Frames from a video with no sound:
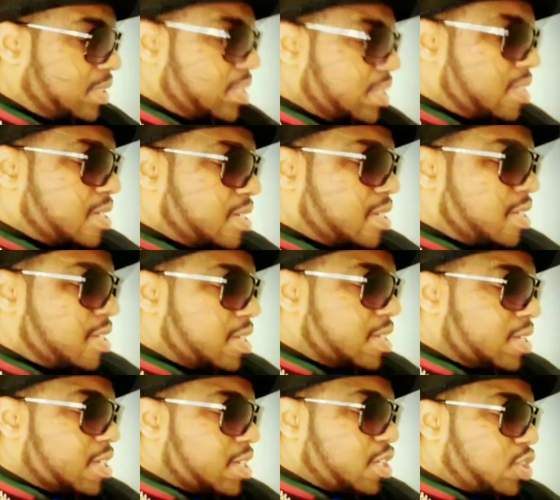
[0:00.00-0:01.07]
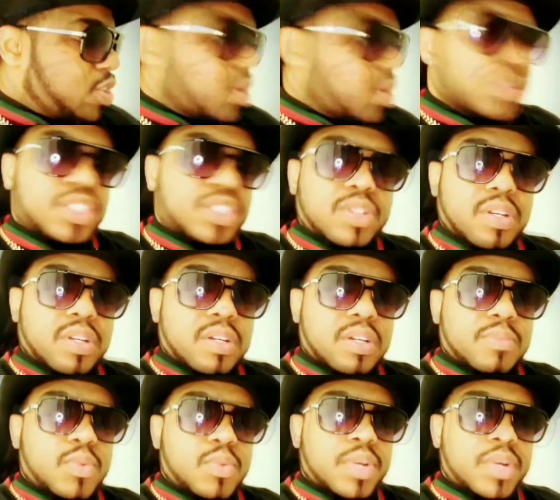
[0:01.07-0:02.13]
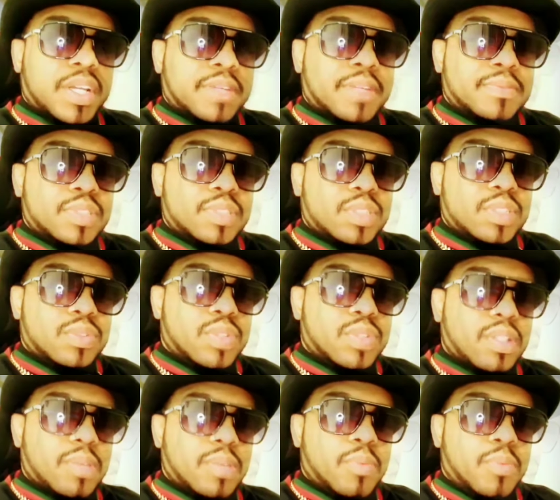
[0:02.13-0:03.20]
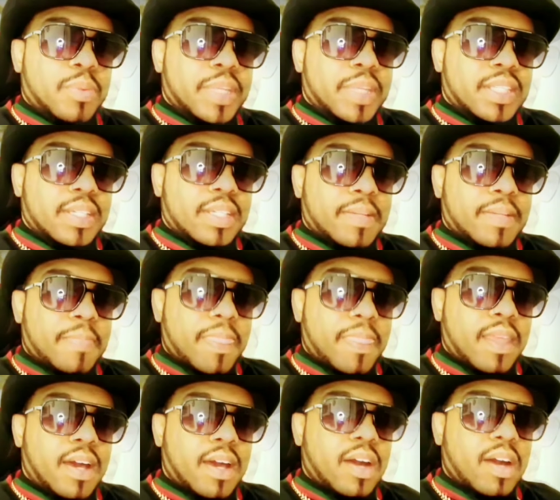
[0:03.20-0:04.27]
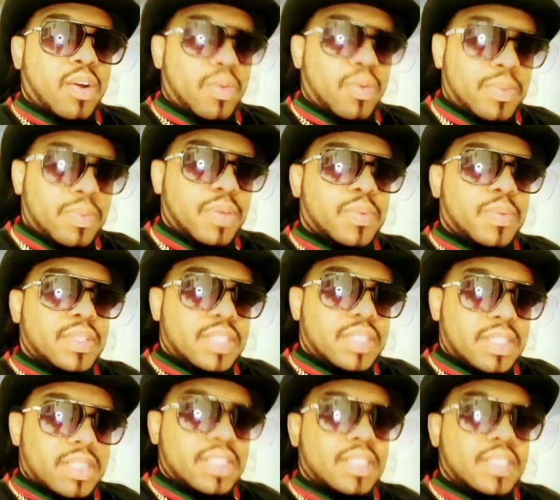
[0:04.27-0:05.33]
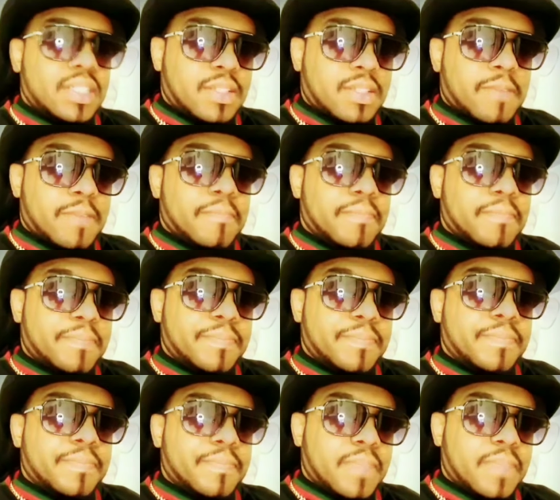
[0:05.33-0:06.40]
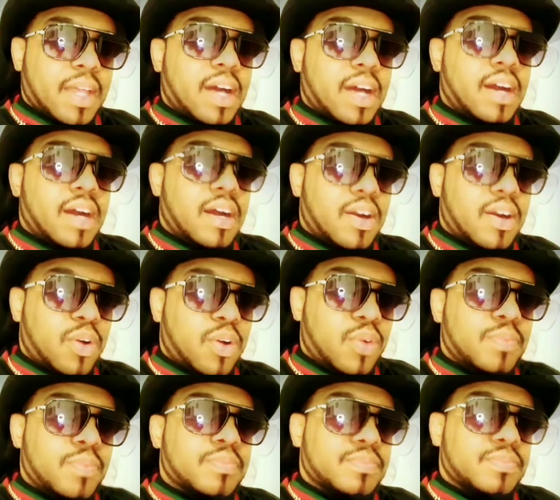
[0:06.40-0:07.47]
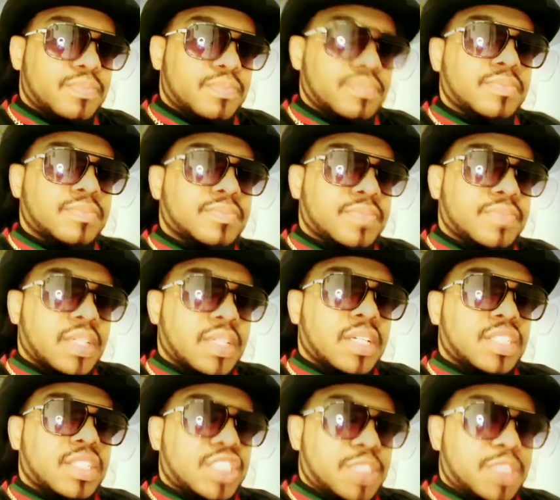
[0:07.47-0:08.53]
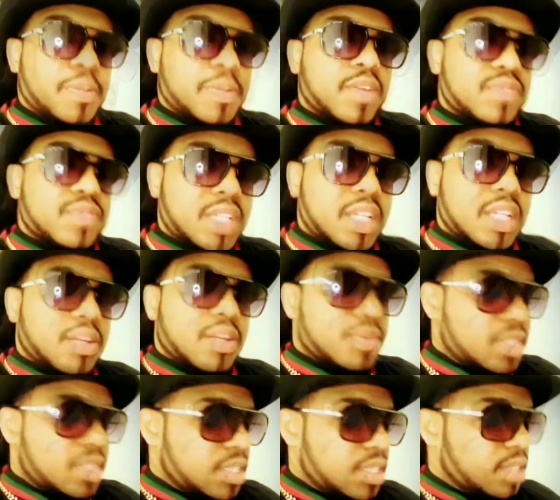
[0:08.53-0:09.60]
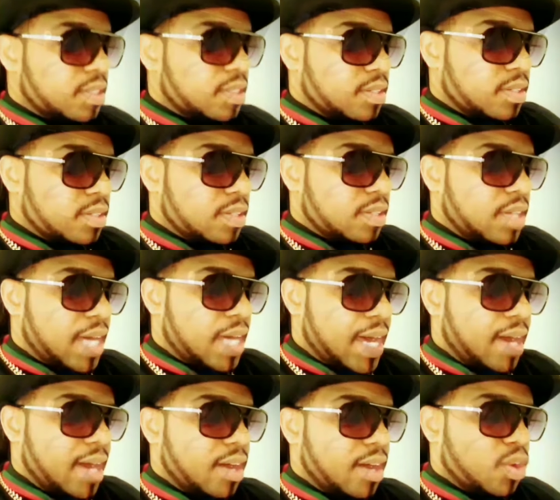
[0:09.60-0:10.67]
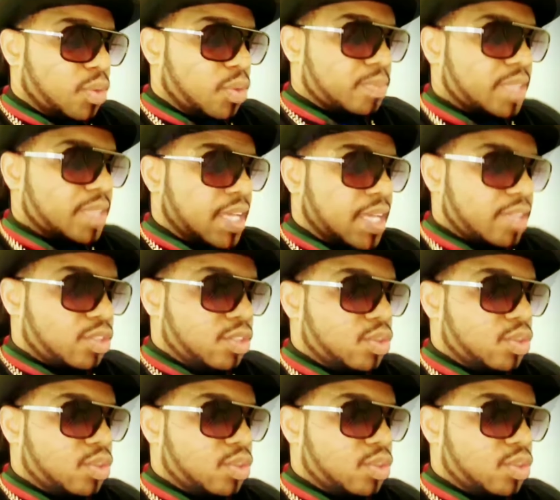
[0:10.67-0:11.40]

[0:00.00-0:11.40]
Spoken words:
So I wish you a good morning. Je vous souhaite un bon matin. I hope you will succeed. I hope. J'espère que vous allez réussir. I hope that you will